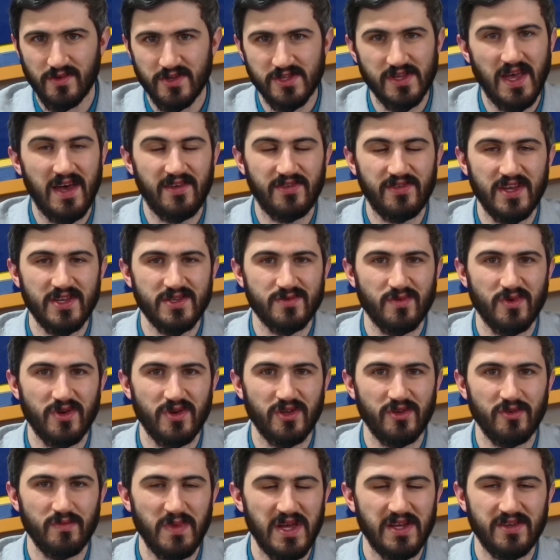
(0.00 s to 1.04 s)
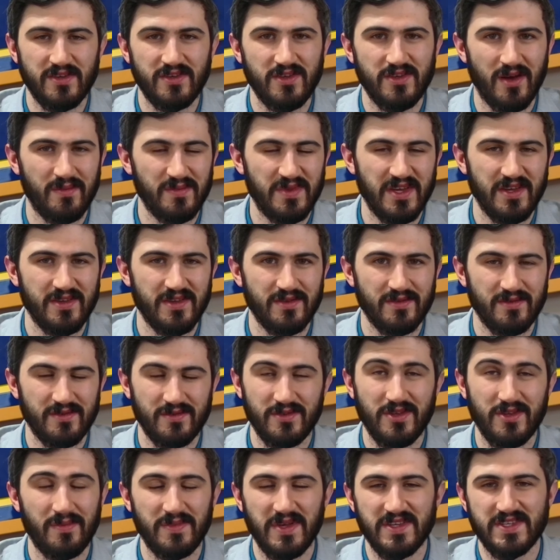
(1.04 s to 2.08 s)
There's a lot of things where you make dumb things
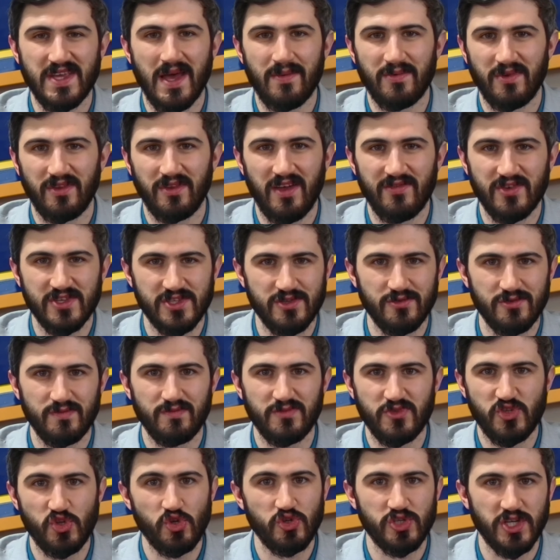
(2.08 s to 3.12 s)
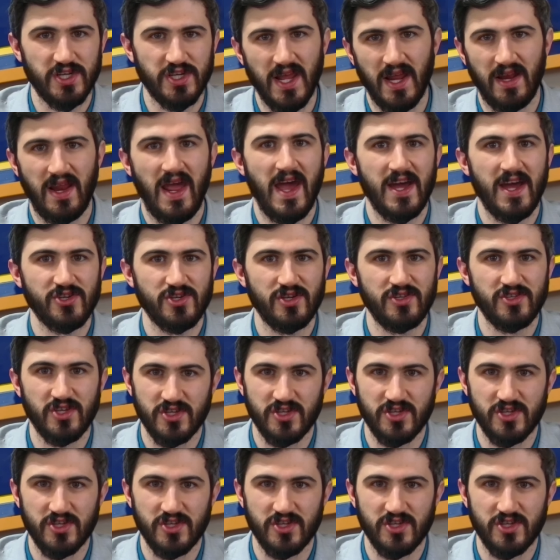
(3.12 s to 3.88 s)
happen in life because you choose to take an action,